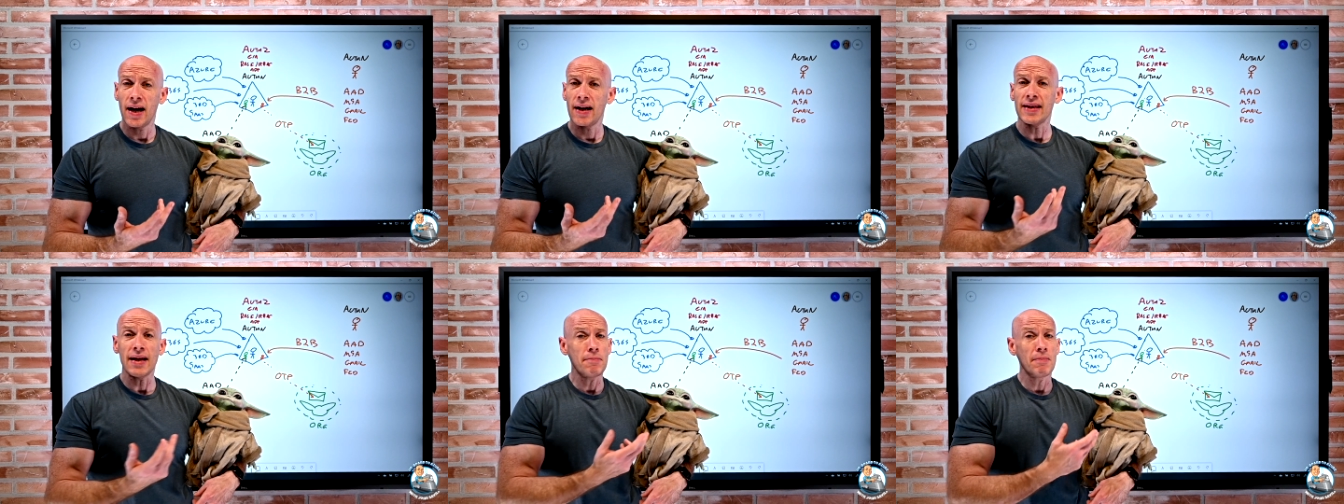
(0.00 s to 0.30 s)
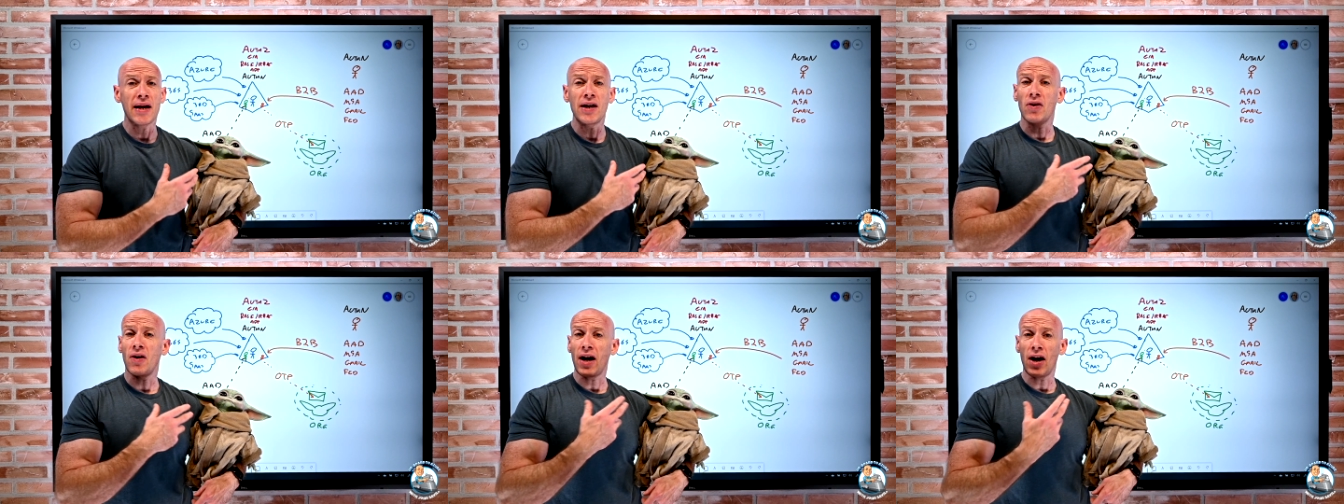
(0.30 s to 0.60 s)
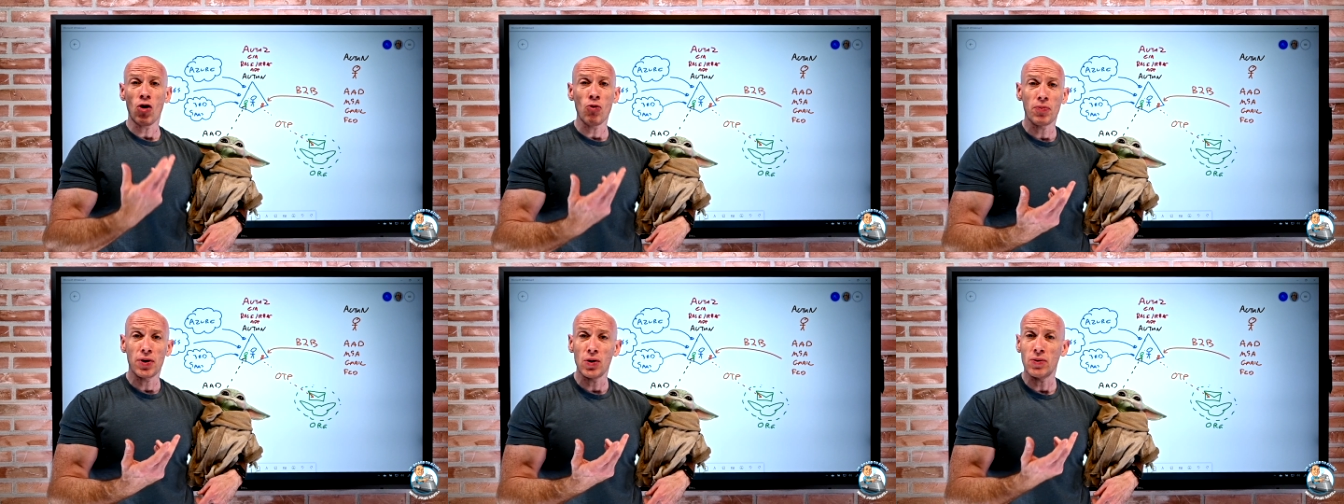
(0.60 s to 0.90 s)
and that may not
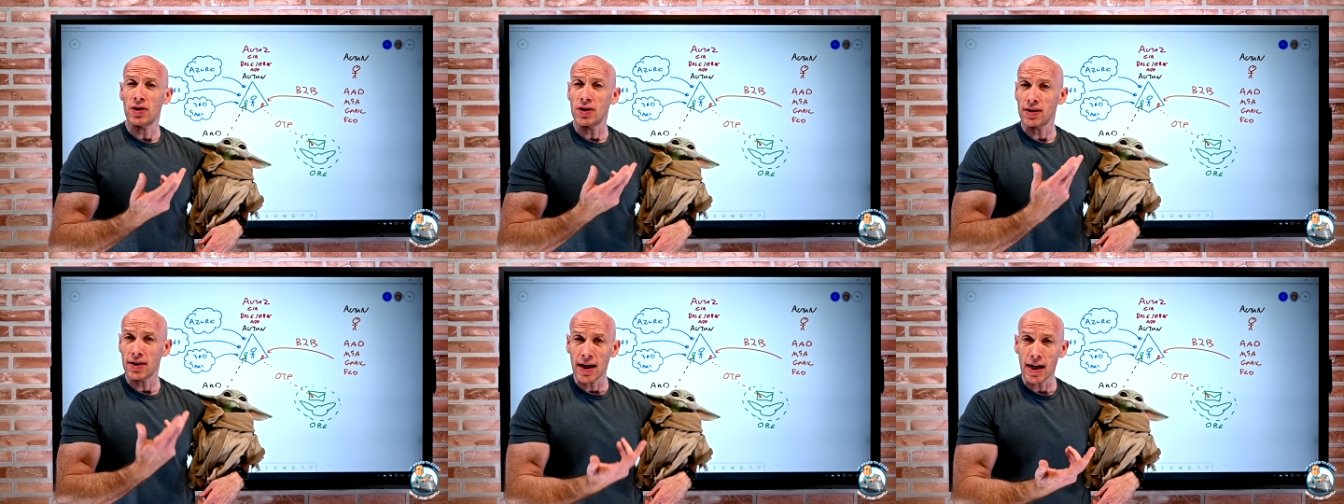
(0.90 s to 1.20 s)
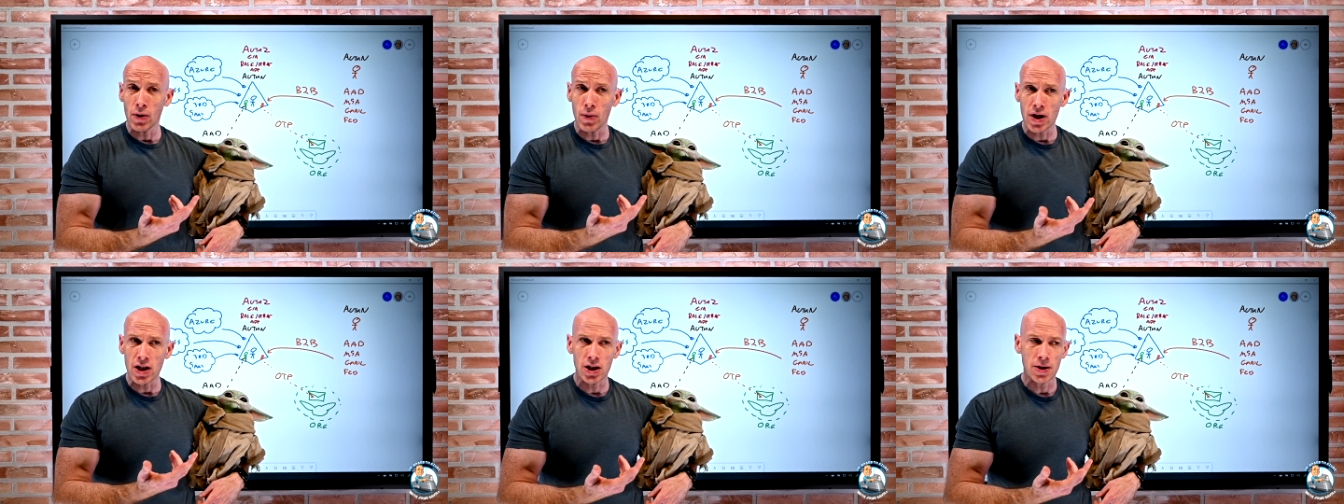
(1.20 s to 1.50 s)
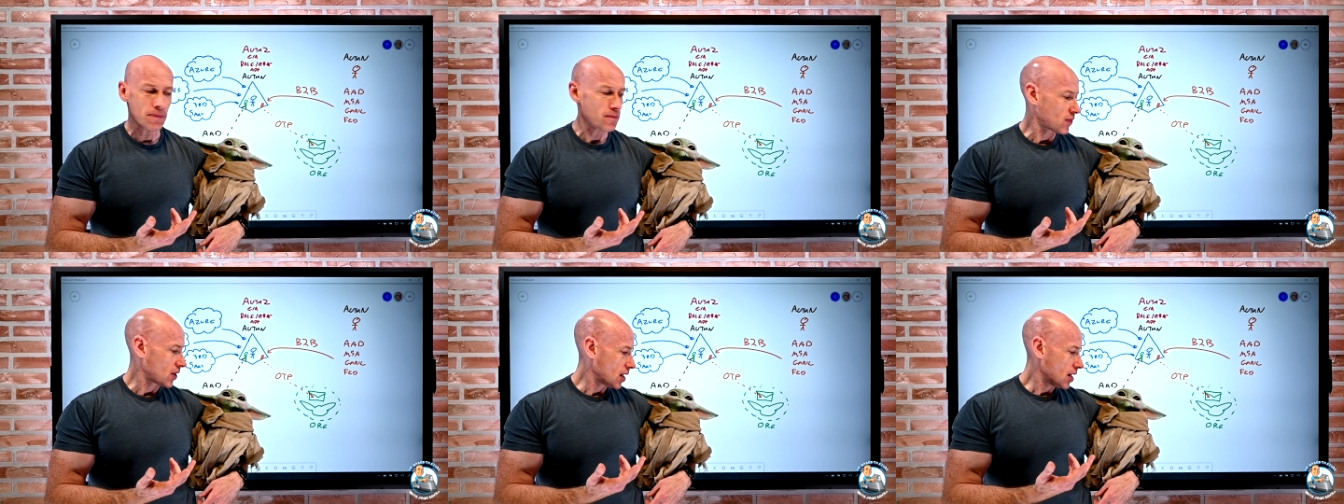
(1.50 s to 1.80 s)
help you
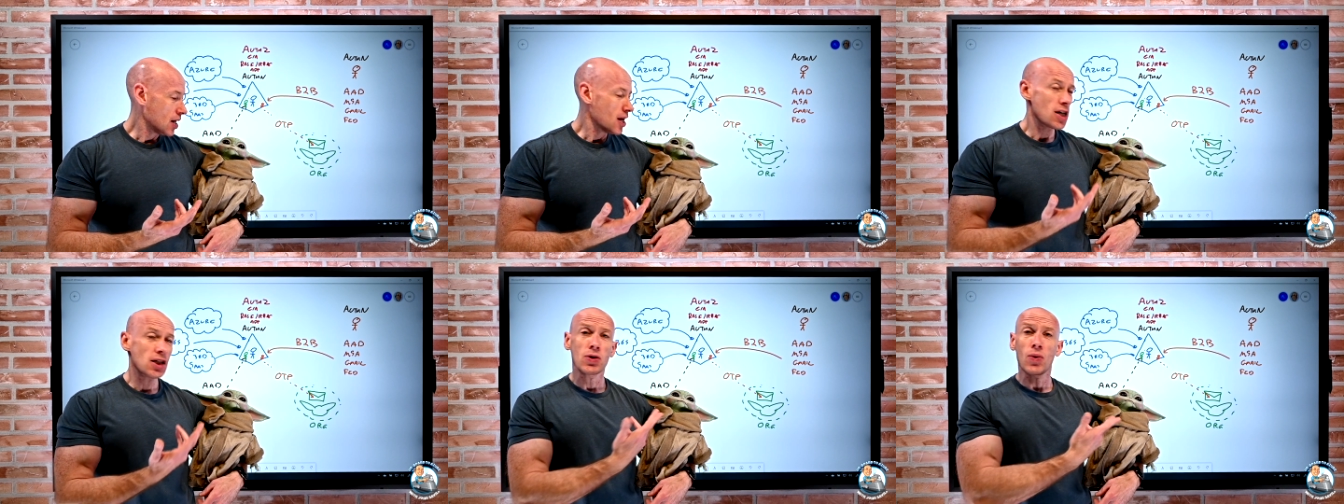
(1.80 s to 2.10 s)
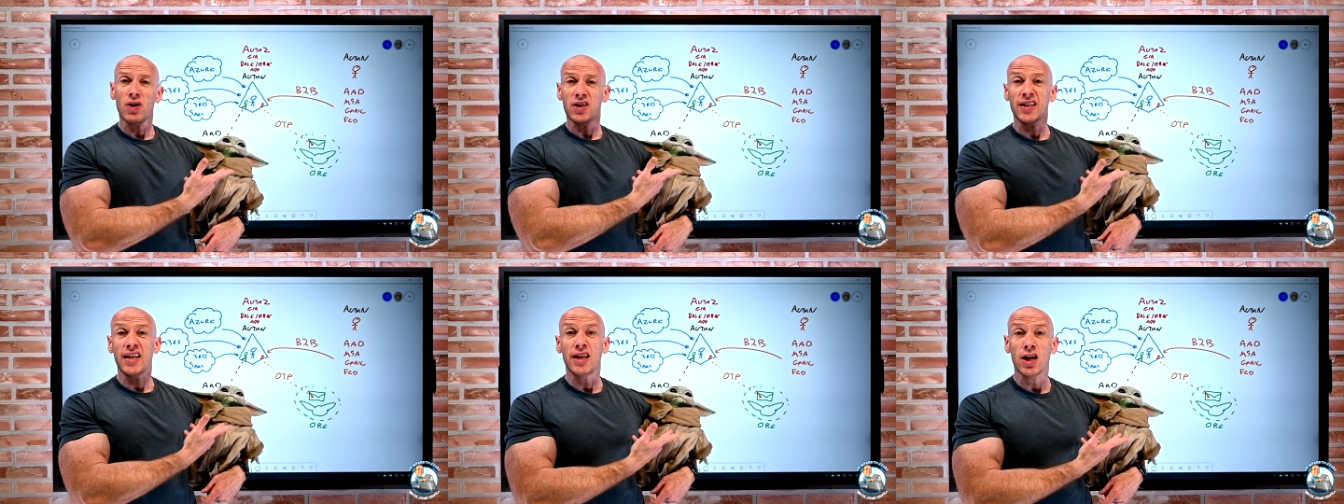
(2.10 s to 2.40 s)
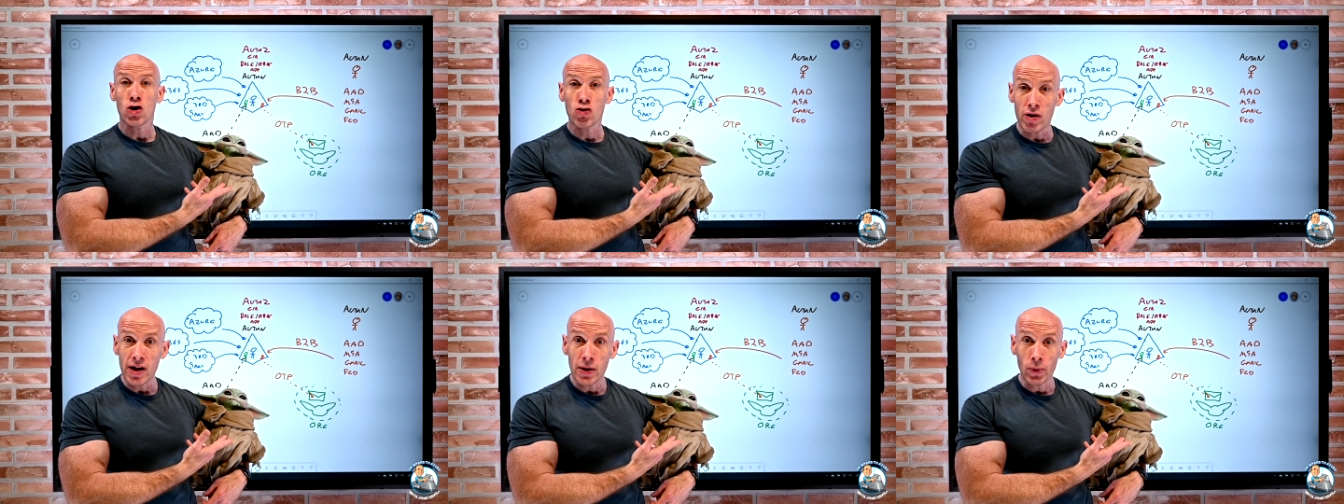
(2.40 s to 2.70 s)
distinguish. So I'll say
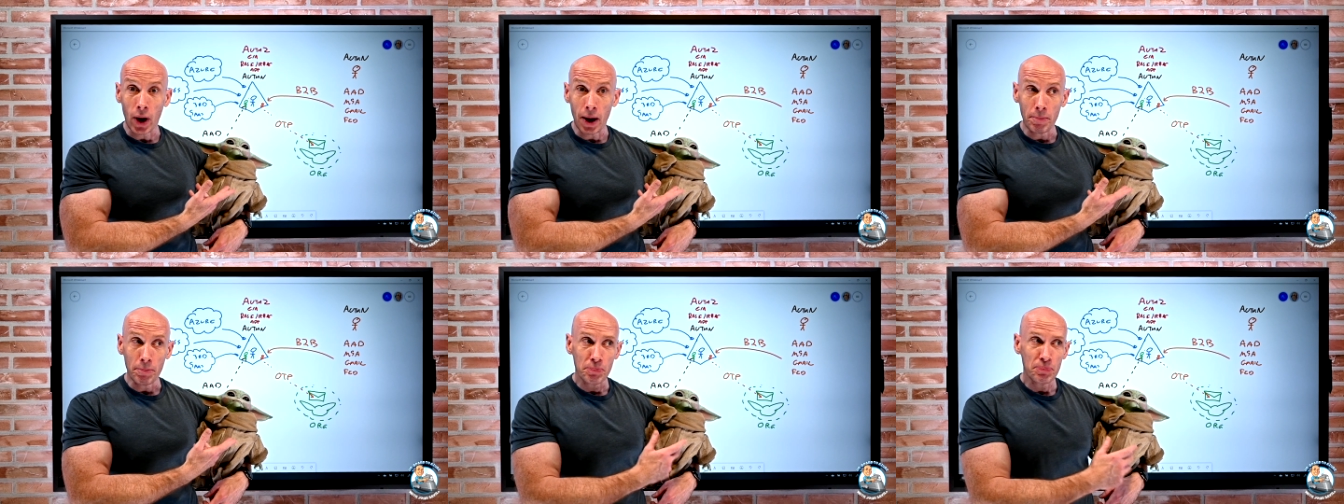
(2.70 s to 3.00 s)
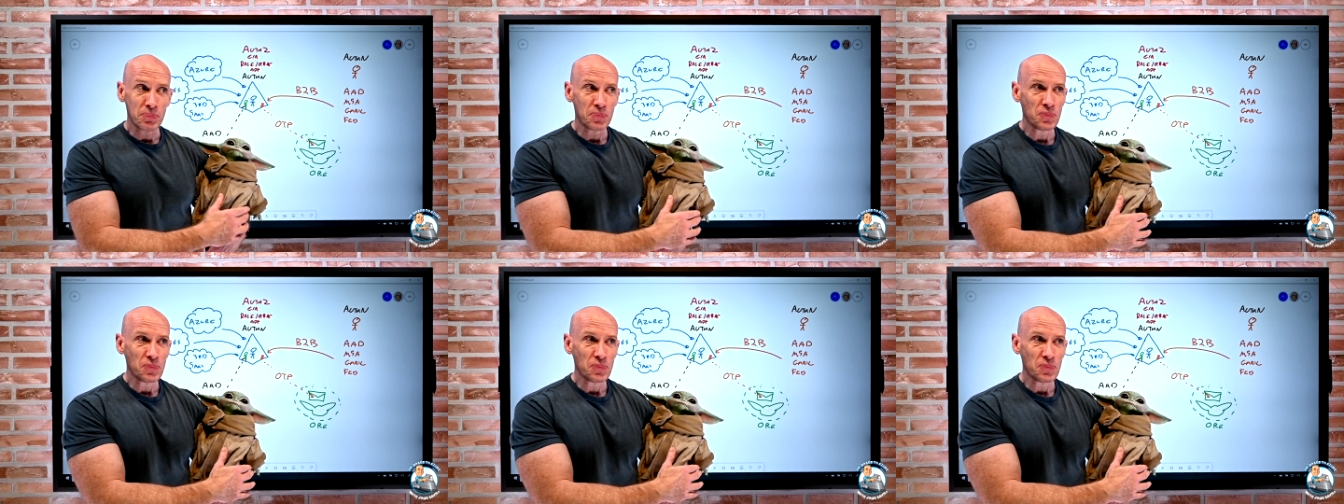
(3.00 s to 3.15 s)
the green one.